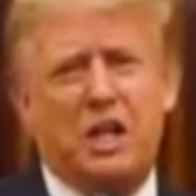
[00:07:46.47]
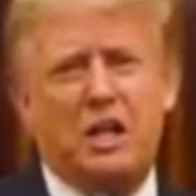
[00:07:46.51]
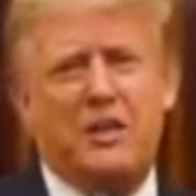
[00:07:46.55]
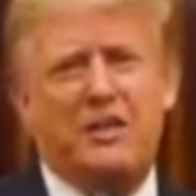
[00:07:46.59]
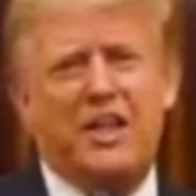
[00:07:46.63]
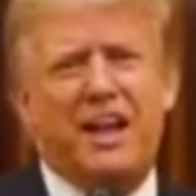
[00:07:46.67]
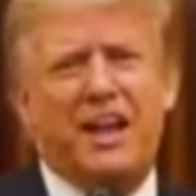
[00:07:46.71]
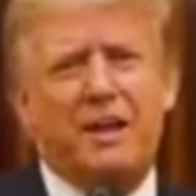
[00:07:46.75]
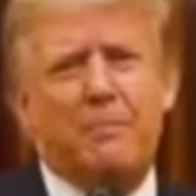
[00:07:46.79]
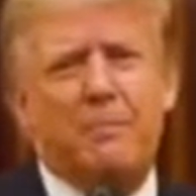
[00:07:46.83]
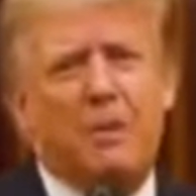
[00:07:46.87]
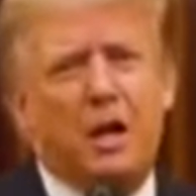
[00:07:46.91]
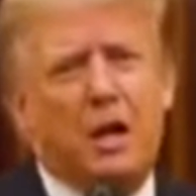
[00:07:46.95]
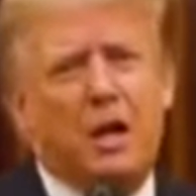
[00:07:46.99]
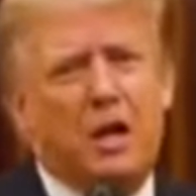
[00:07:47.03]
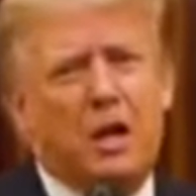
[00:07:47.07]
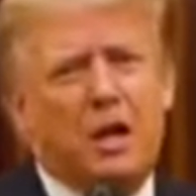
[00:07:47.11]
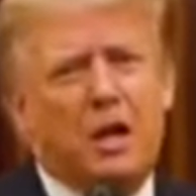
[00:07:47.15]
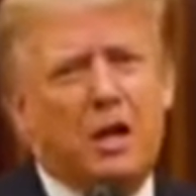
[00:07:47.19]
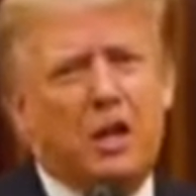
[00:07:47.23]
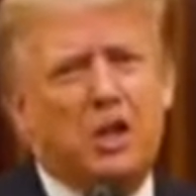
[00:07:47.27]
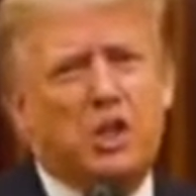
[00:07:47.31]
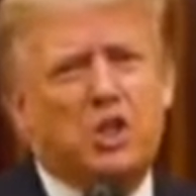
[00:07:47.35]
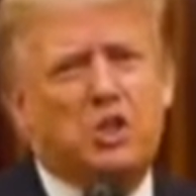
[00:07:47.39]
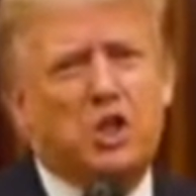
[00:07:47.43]
that
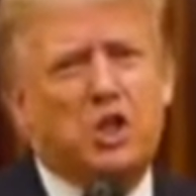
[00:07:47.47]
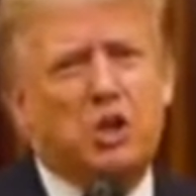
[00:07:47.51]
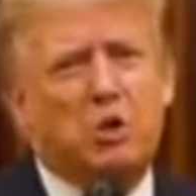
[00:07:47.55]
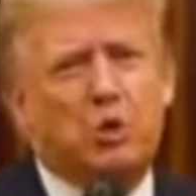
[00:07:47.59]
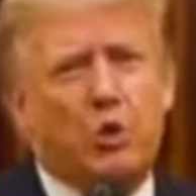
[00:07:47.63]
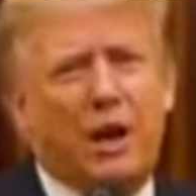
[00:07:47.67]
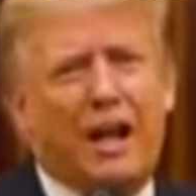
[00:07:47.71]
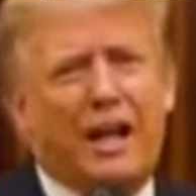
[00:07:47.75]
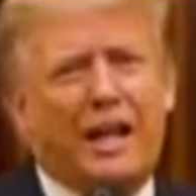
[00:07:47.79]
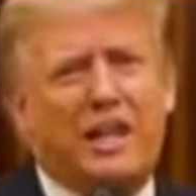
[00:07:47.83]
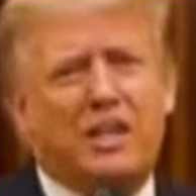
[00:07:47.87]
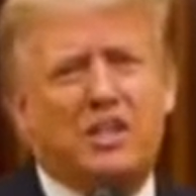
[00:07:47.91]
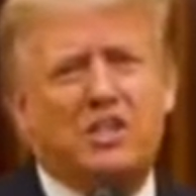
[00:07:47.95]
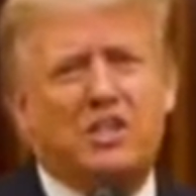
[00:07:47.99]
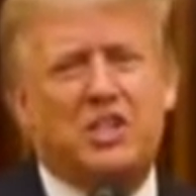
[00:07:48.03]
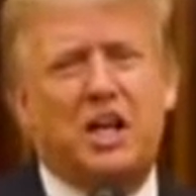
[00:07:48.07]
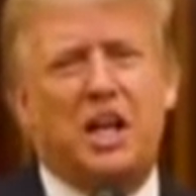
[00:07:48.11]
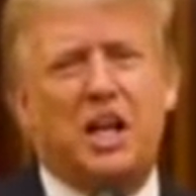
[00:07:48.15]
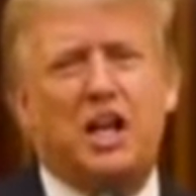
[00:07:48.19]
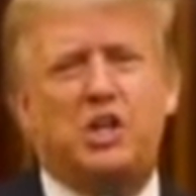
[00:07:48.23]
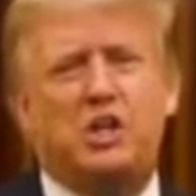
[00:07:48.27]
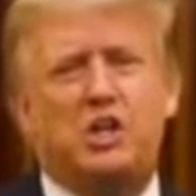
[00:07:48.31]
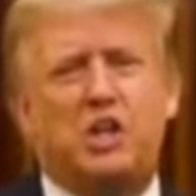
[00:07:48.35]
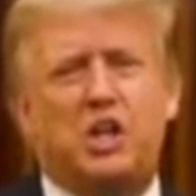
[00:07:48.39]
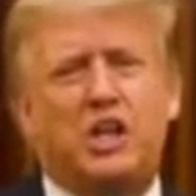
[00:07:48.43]
America is the greatest
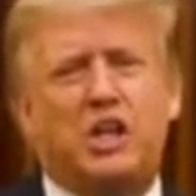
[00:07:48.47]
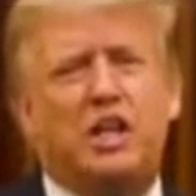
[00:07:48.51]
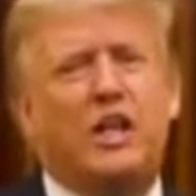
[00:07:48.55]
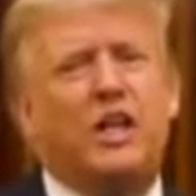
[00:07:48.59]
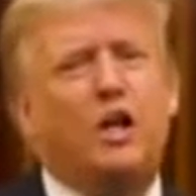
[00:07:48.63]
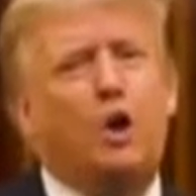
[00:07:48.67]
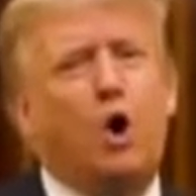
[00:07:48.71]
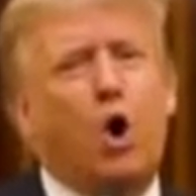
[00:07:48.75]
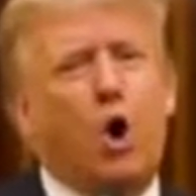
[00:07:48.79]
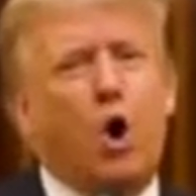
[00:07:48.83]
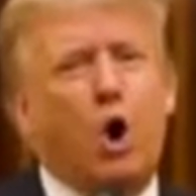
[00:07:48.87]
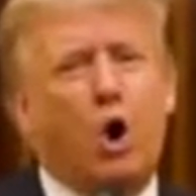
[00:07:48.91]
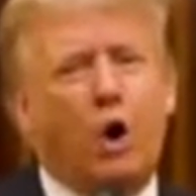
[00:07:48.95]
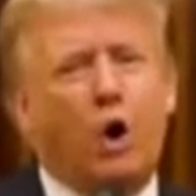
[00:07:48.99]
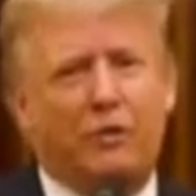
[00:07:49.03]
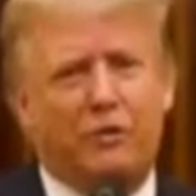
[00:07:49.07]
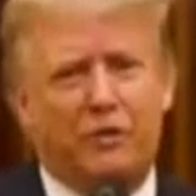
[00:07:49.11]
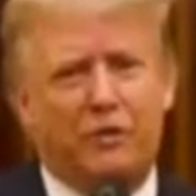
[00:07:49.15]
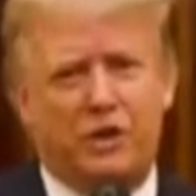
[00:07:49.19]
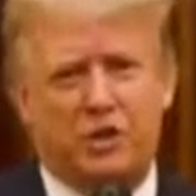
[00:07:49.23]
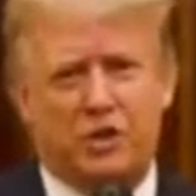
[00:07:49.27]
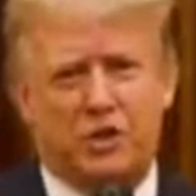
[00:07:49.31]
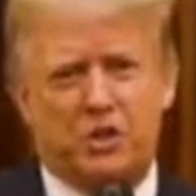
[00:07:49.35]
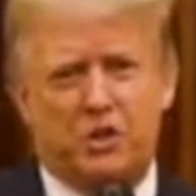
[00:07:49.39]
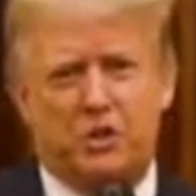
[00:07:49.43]
nation in all of
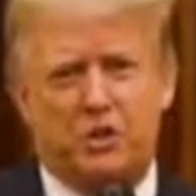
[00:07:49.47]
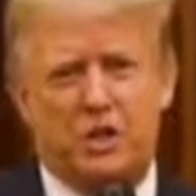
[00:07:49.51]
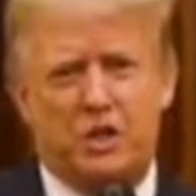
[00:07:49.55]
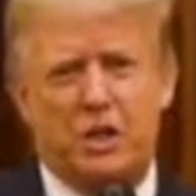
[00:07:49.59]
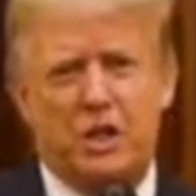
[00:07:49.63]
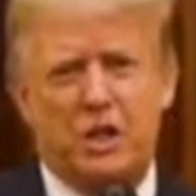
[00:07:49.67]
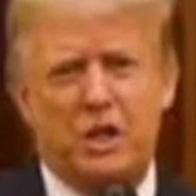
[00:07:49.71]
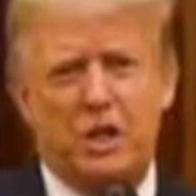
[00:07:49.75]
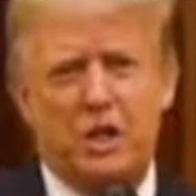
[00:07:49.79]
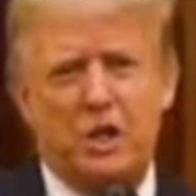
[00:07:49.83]
history.